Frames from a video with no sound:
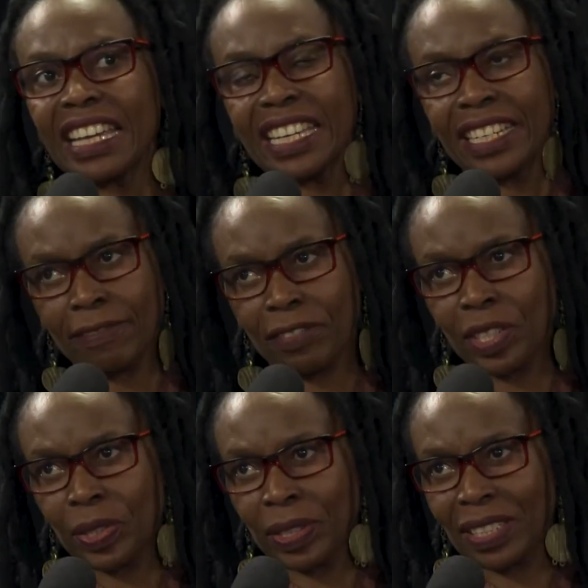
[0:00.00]

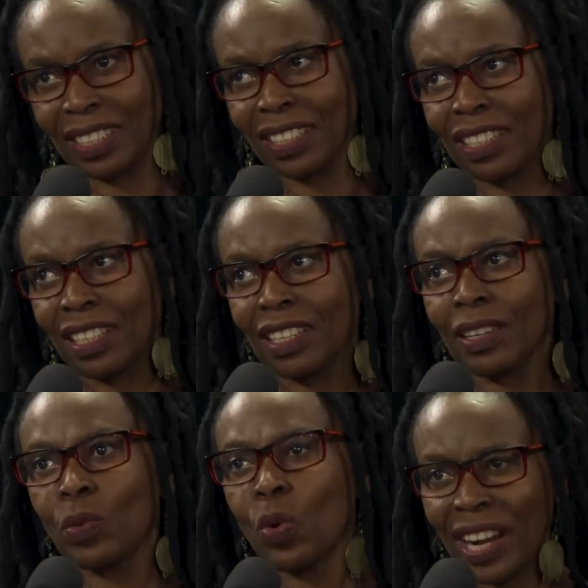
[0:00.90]
individuals
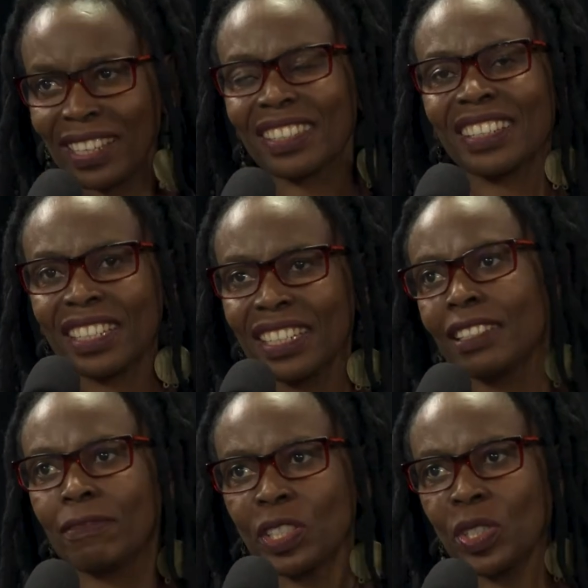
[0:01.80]
works at an
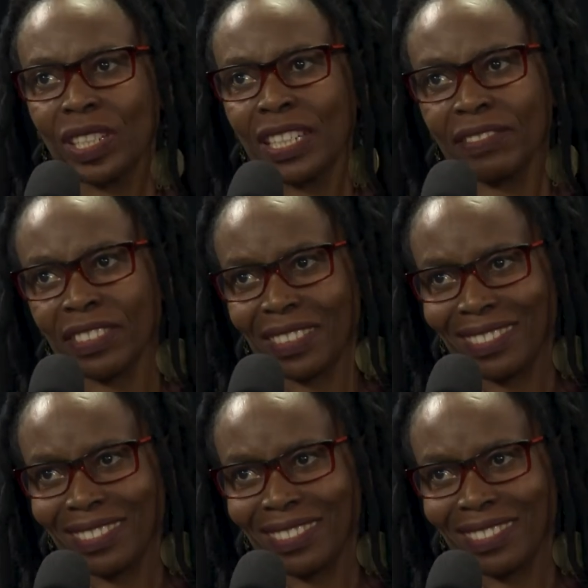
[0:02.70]
individual level,